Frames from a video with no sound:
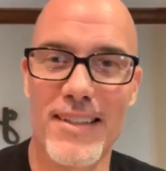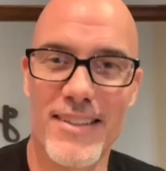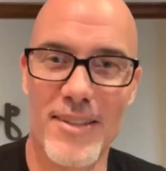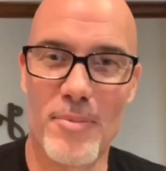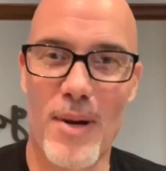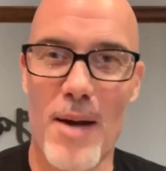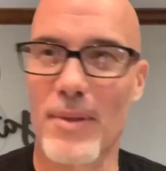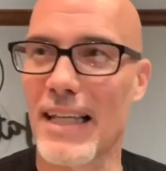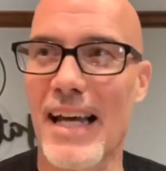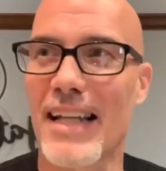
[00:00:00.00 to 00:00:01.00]
you
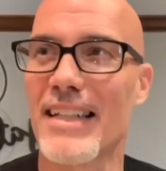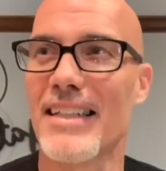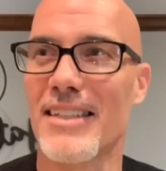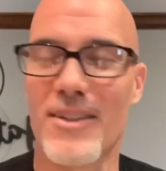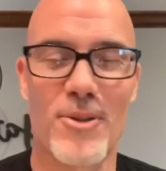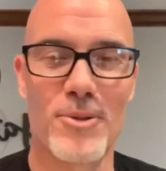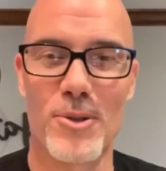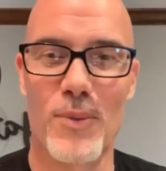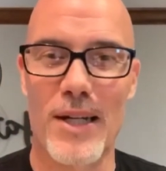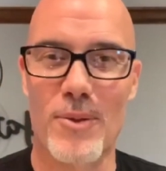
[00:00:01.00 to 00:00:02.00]
probably got you're on your
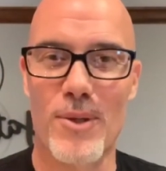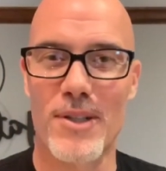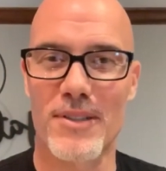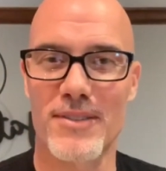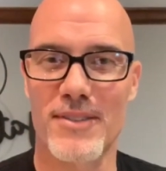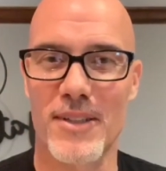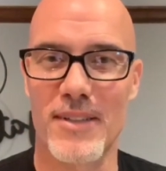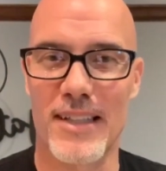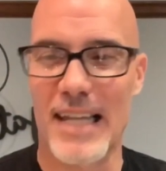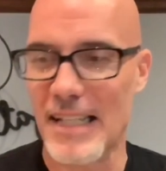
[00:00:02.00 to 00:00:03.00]
way to work, so
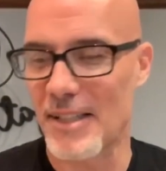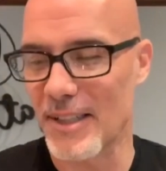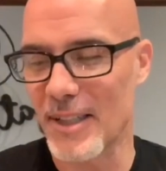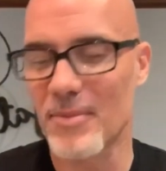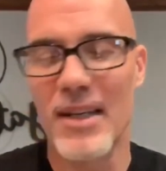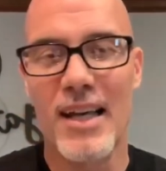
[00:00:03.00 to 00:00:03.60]
you're catching up.